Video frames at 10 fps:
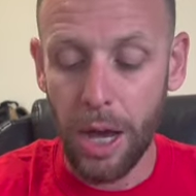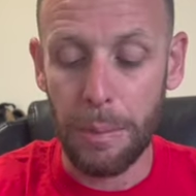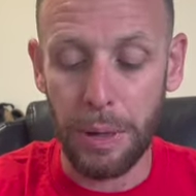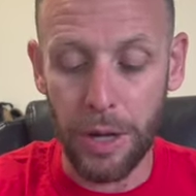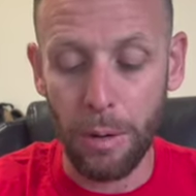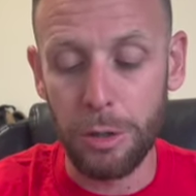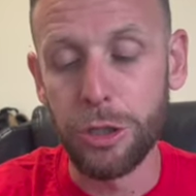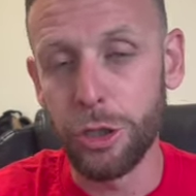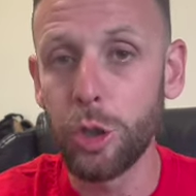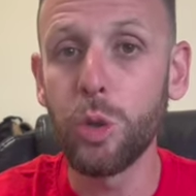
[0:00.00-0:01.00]
But number
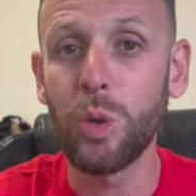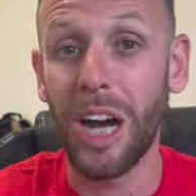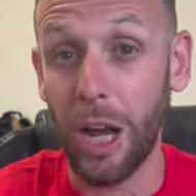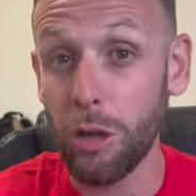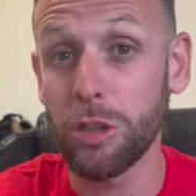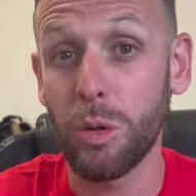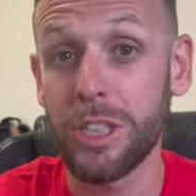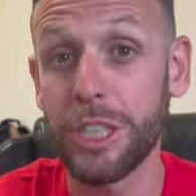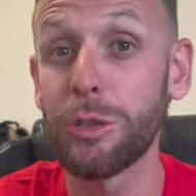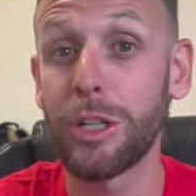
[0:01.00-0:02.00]
2, I also want to teach you how